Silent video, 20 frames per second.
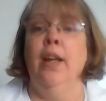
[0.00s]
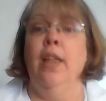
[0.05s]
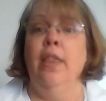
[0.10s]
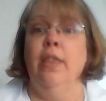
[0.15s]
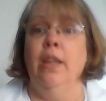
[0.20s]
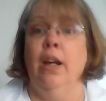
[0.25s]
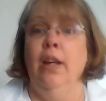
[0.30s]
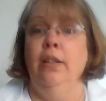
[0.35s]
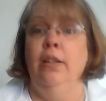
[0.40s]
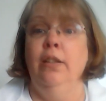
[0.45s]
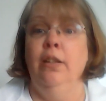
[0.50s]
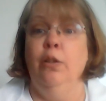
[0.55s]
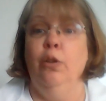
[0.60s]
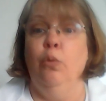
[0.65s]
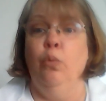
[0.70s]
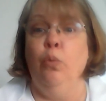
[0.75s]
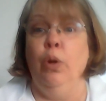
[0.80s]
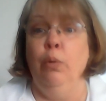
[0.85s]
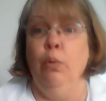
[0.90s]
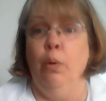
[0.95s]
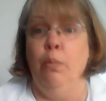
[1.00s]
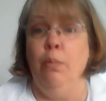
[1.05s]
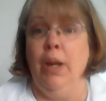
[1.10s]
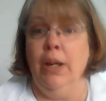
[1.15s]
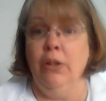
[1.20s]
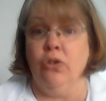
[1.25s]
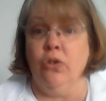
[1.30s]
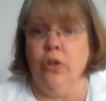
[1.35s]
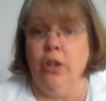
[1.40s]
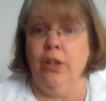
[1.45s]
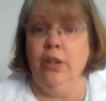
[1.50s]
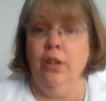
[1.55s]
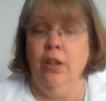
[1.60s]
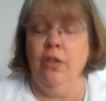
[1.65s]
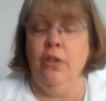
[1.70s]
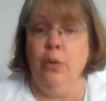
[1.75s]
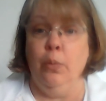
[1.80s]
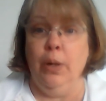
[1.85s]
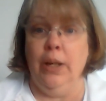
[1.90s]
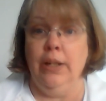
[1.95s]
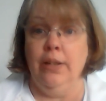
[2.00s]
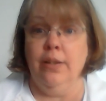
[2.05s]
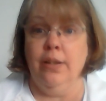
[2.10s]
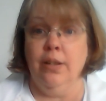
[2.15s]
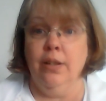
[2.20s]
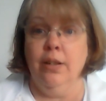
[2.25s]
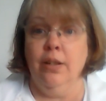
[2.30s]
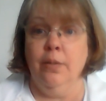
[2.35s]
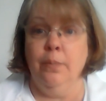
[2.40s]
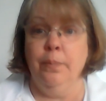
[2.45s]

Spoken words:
then we were measuring the weight.